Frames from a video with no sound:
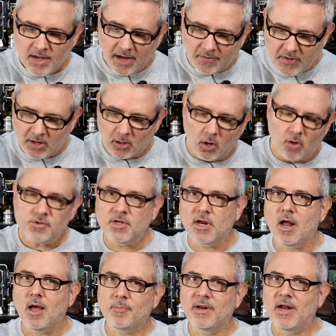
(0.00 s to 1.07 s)
and then closed it
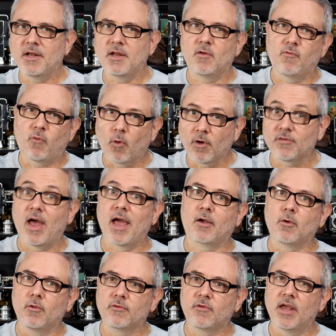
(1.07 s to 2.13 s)
up and I did four
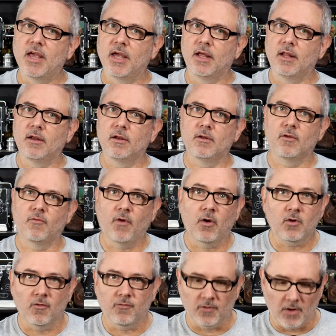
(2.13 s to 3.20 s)
cycles in the
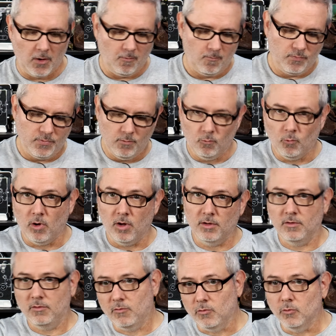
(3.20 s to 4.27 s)
Photo-Flo.
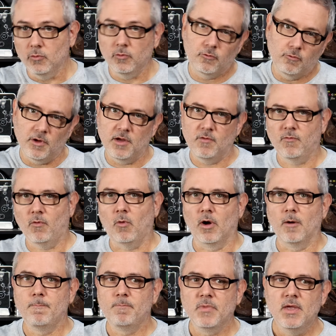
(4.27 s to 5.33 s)
One, two, three,
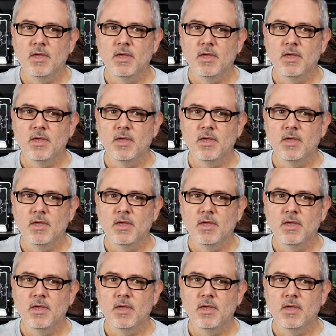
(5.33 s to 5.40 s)
four.